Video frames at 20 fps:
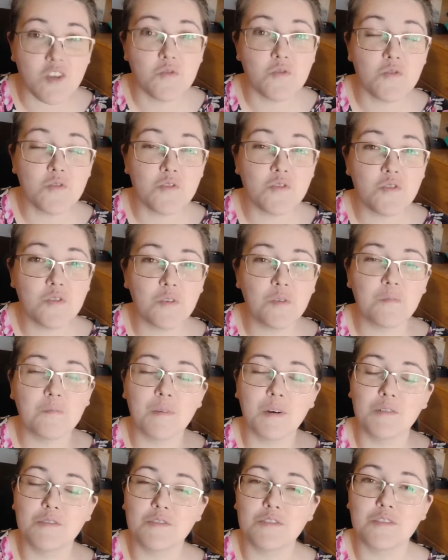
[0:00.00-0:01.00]
Ooh,
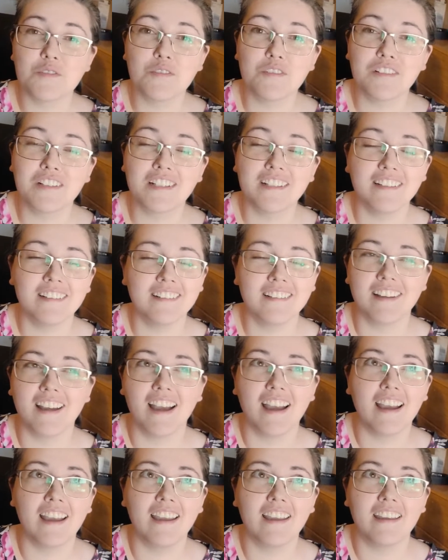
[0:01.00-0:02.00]
bonjour.
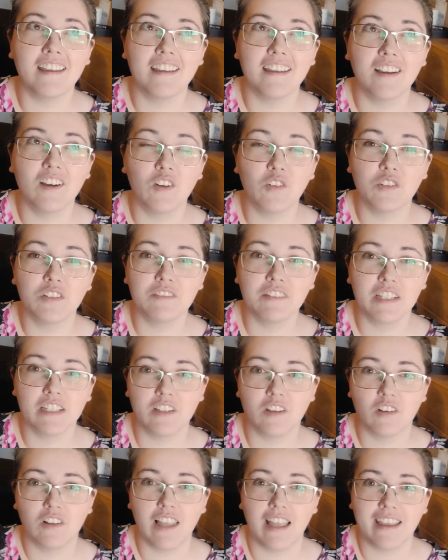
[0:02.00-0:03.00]
I only really
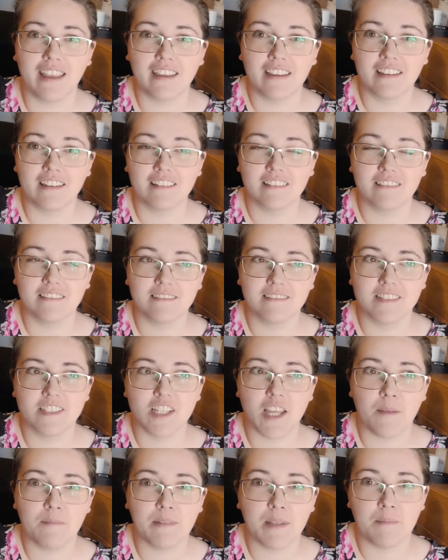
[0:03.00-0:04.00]
know like
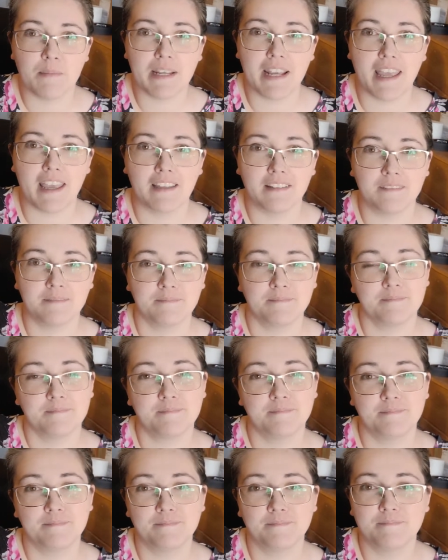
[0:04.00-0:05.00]
j'aime la banane.
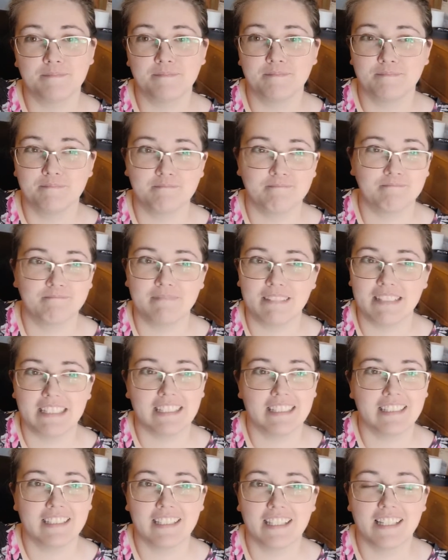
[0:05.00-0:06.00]

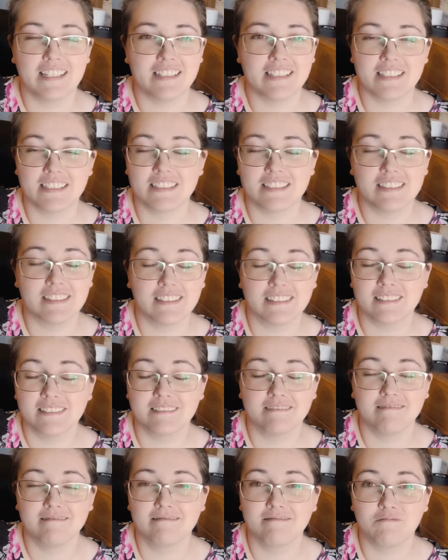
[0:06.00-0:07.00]
That's
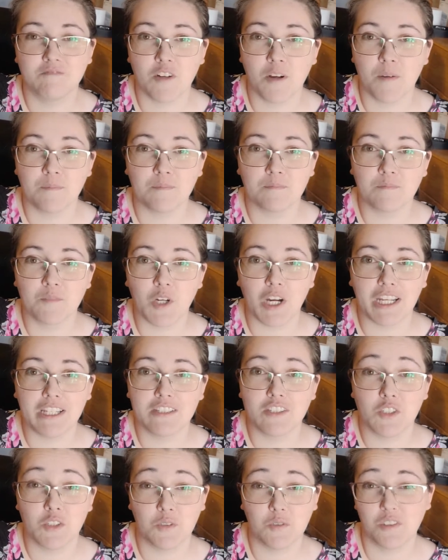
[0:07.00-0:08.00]
from grade
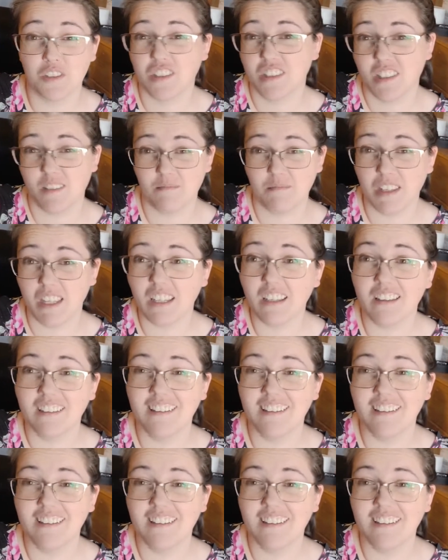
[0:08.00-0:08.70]
2 or something.